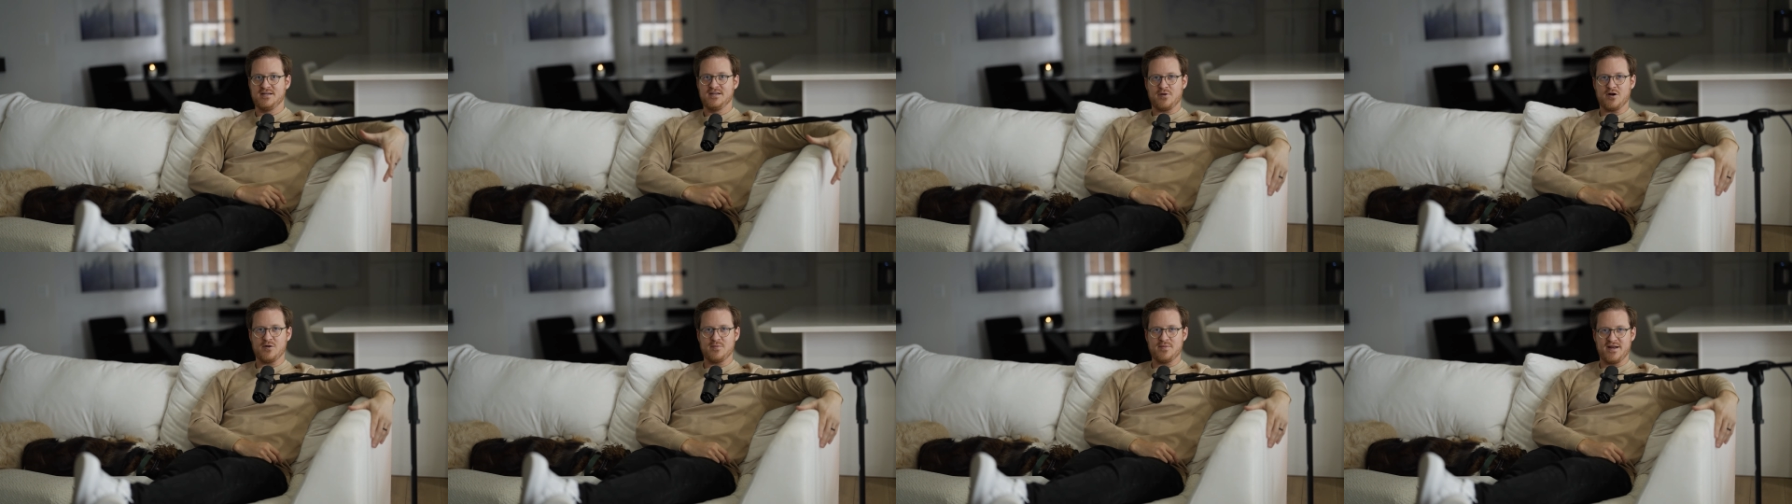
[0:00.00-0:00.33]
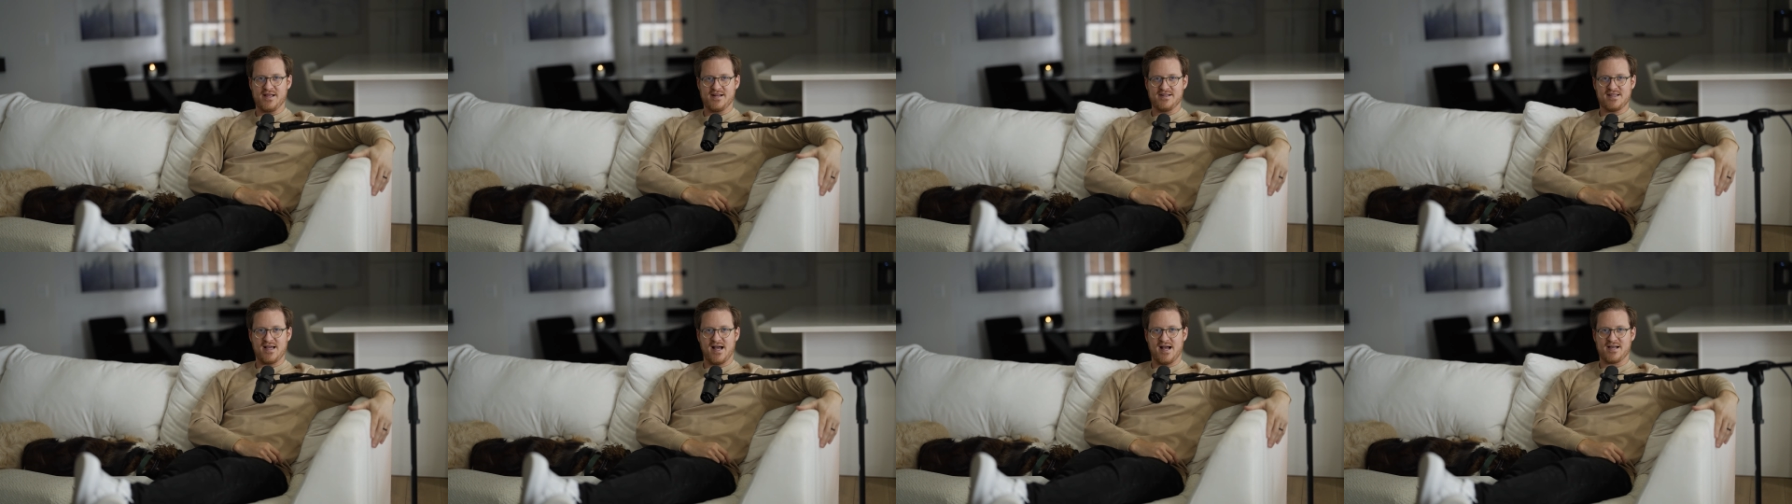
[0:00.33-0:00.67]

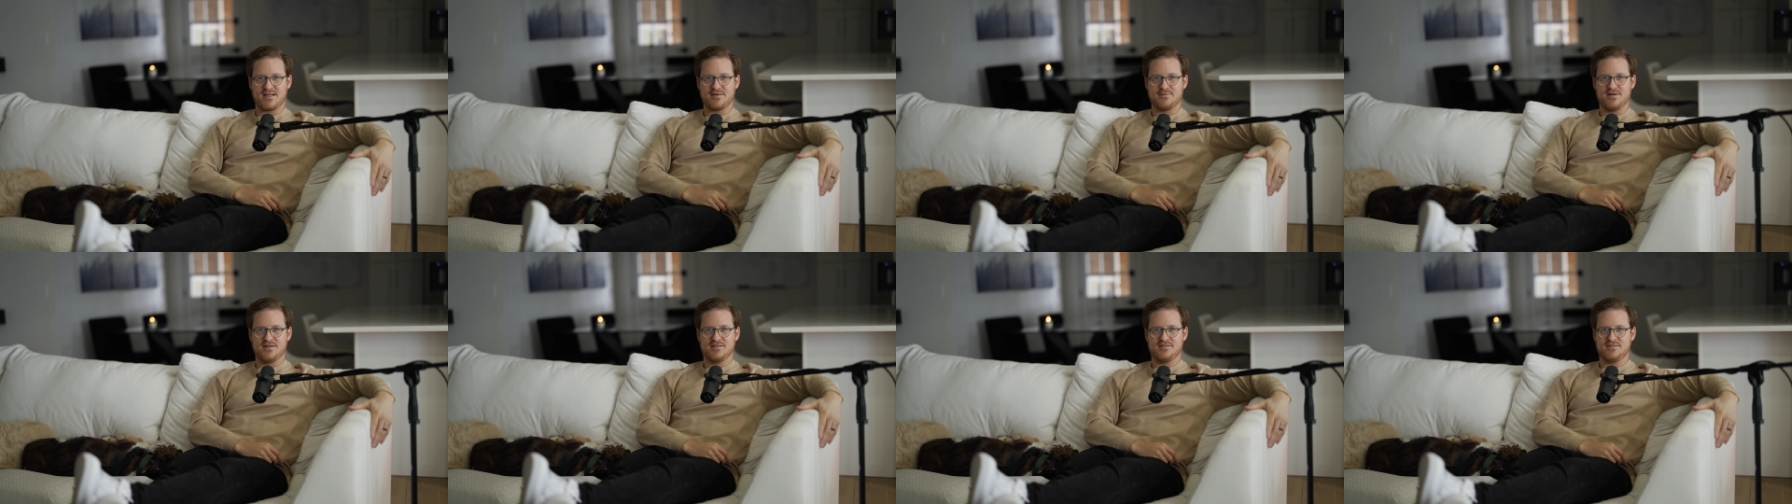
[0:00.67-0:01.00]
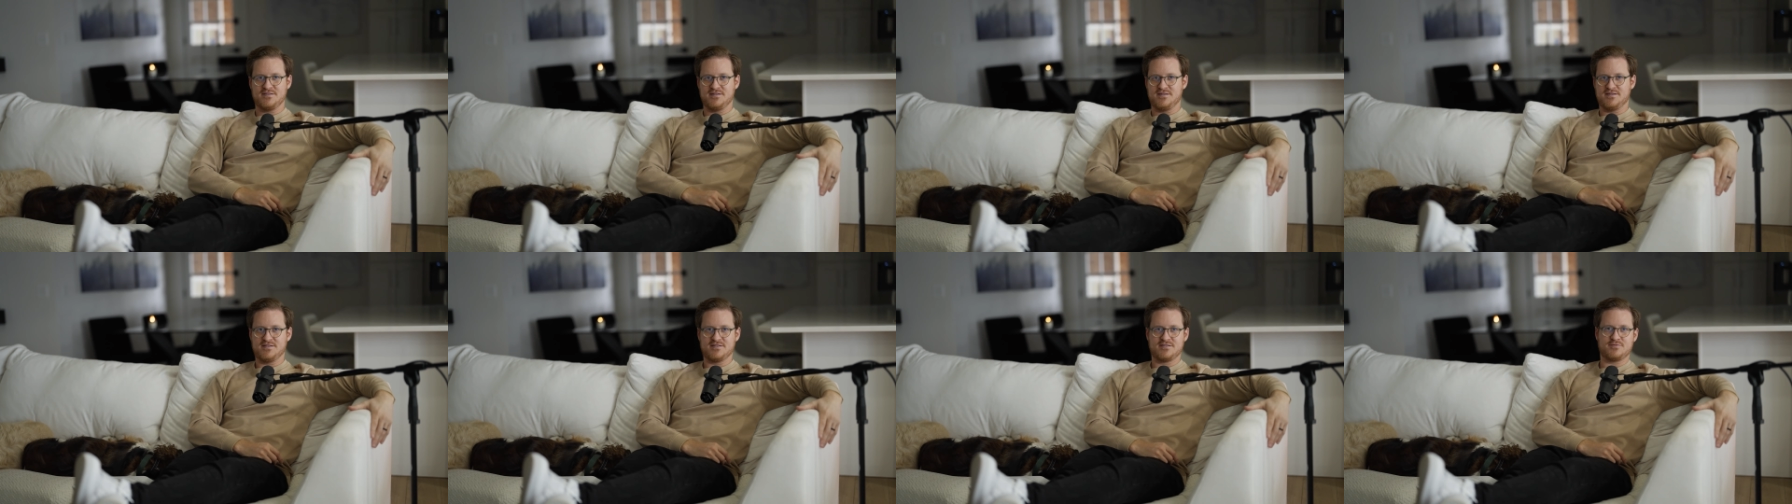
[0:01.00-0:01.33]
permitting documents
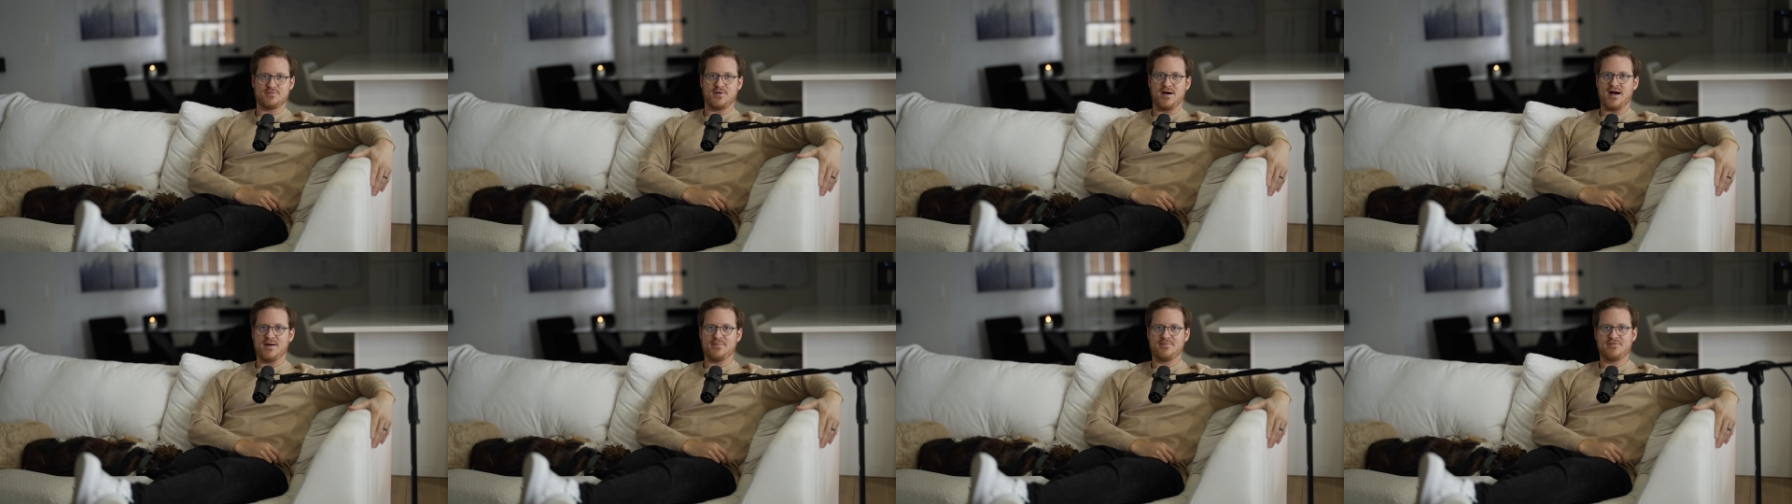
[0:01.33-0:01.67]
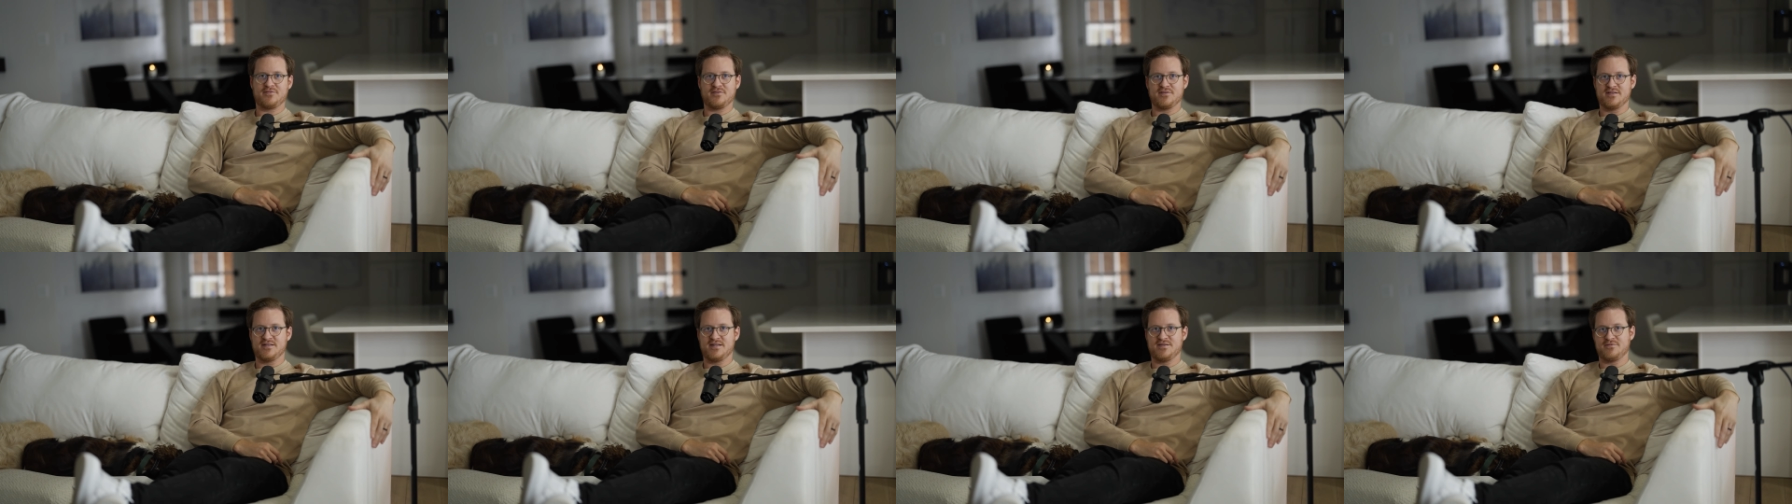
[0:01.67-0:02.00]
you need to swap
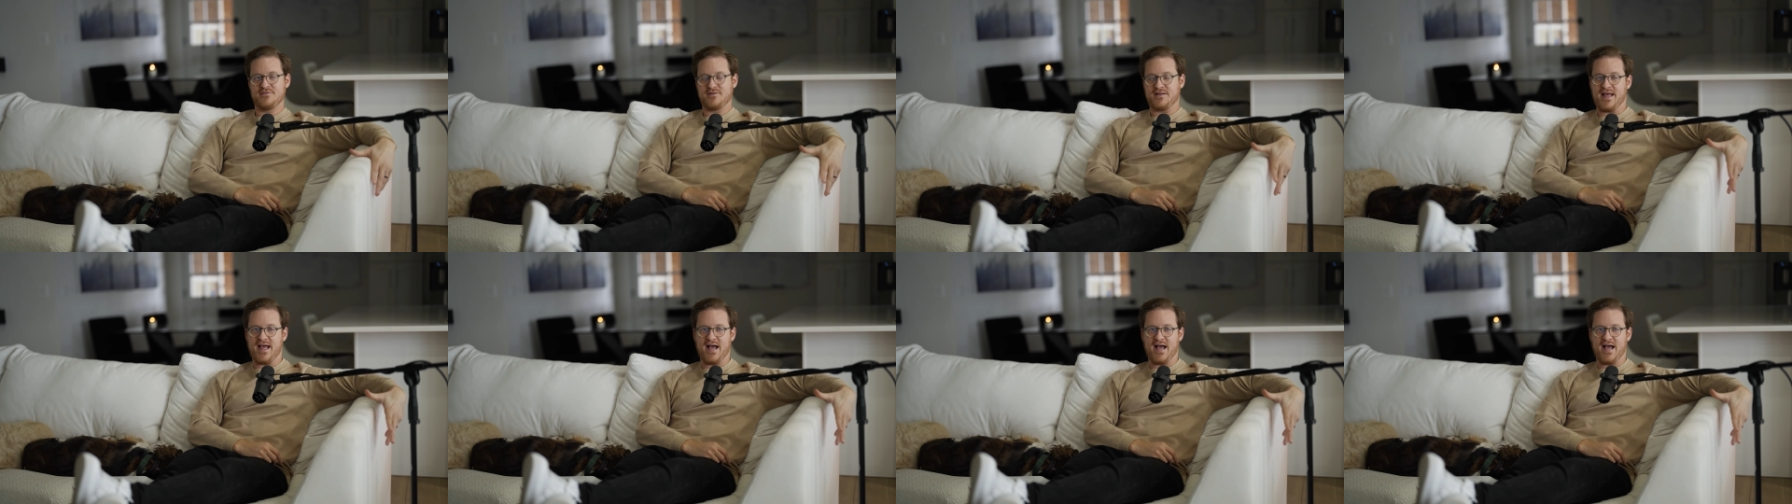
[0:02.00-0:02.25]
for the different